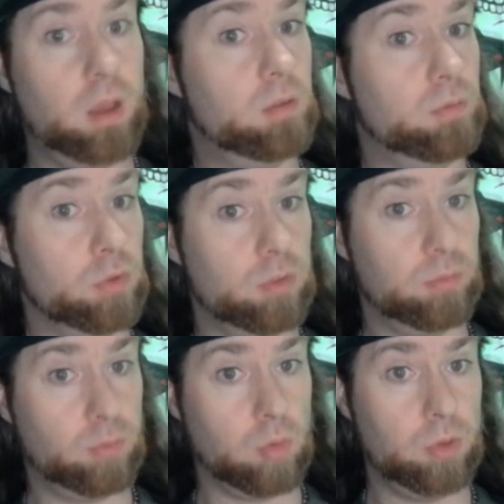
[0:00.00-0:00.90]
First and
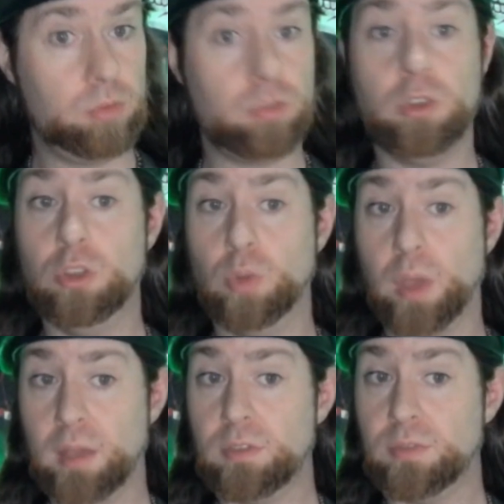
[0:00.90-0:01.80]
foremost, you
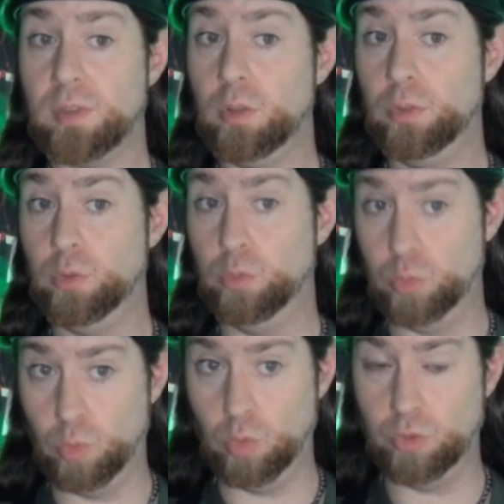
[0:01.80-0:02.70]
have to follow the
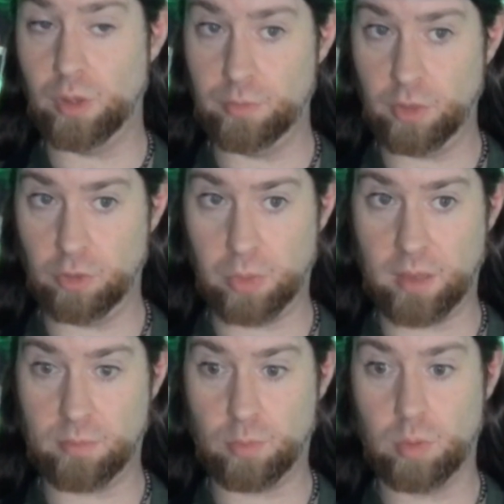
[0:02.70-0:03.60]
rules of these
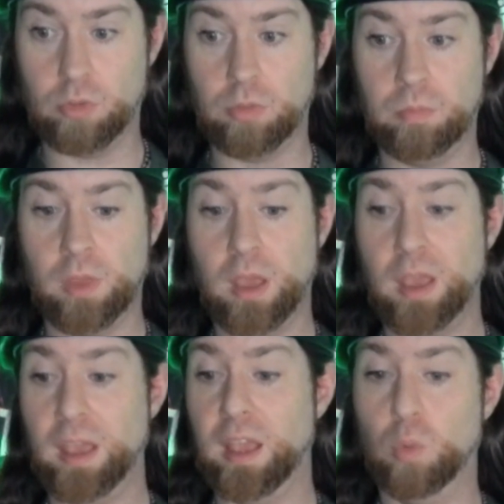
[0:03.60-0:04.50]
platforms.
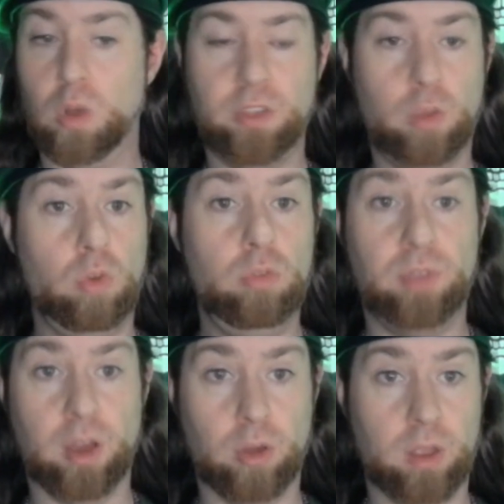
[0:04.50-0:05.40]
And while they will
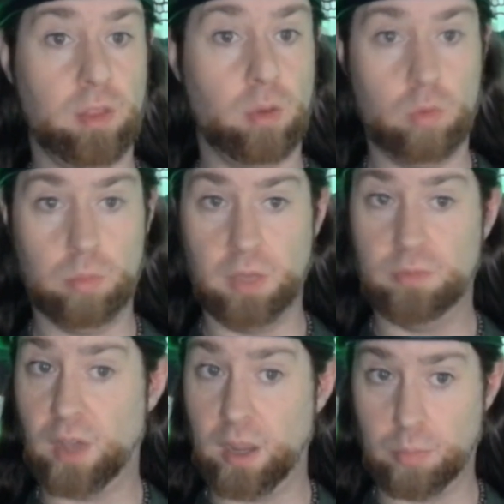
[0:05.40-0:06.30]
vary and there will be
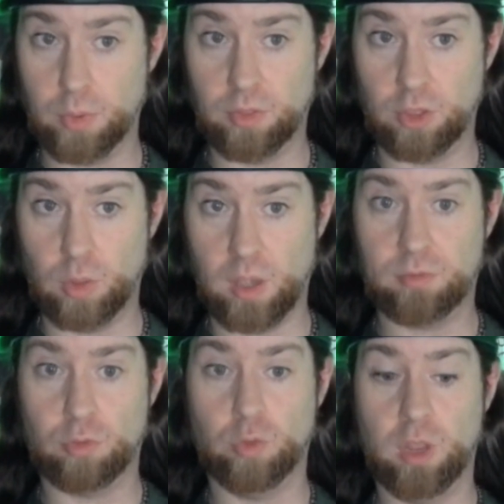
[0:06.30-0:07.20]
fine print that you have
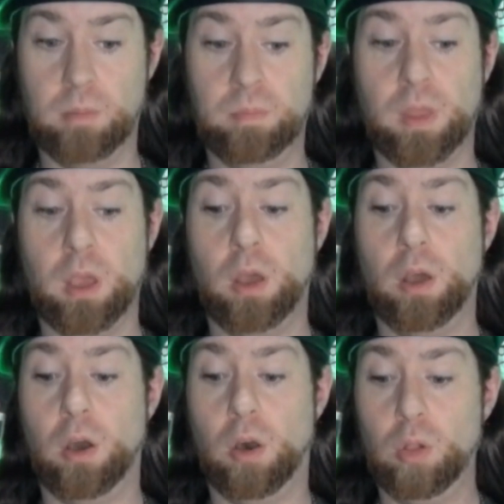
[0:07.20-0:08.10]
to read,
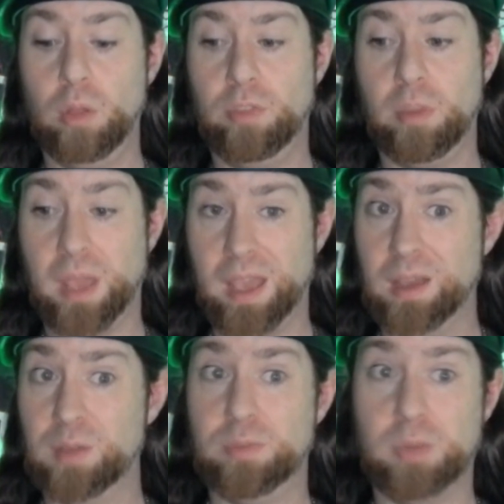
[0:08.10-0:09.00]
all of them
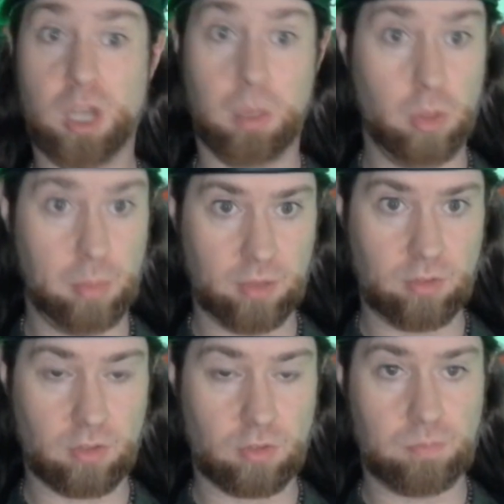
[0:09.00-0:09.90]
have a couple of
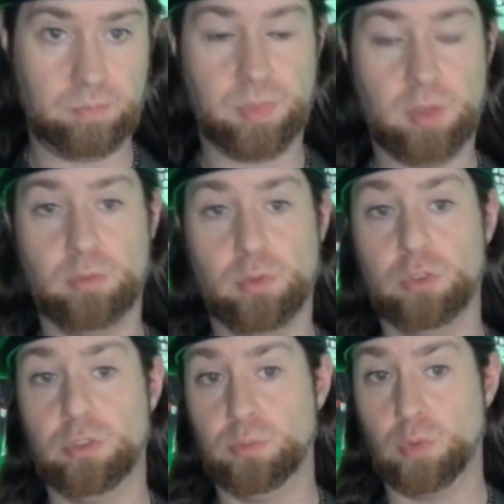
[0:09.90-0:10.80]
basics.
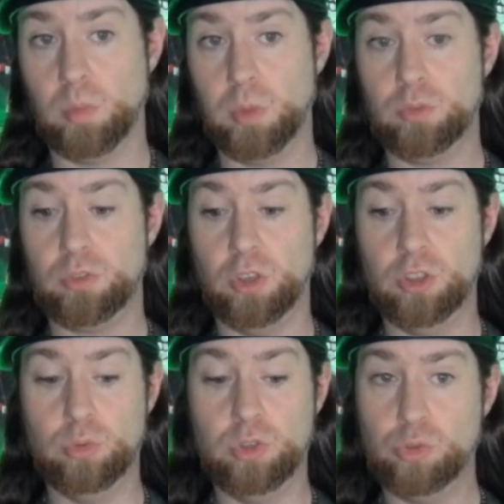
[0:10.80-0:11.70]
First and foremost,
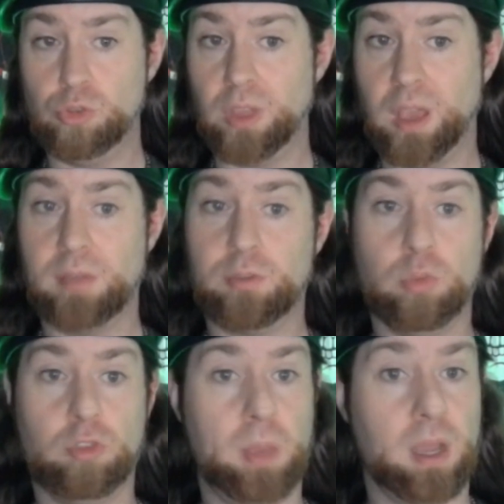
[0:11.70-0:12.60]
you usually have to
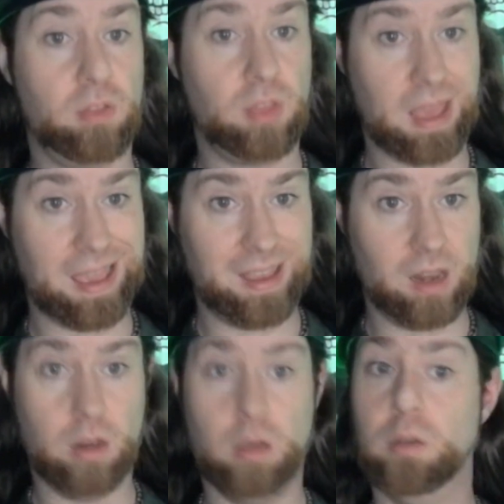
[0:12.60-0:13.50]
respect the
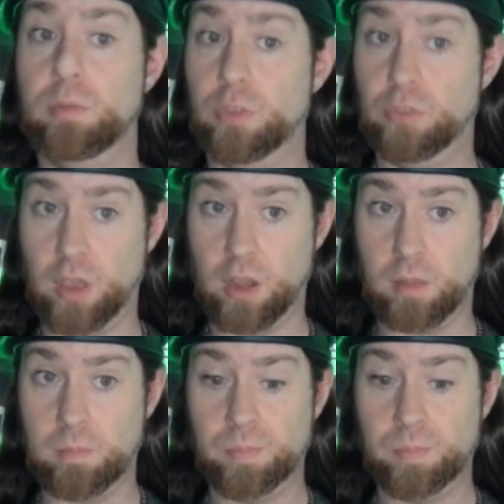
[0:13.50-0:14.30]
canon of the setting.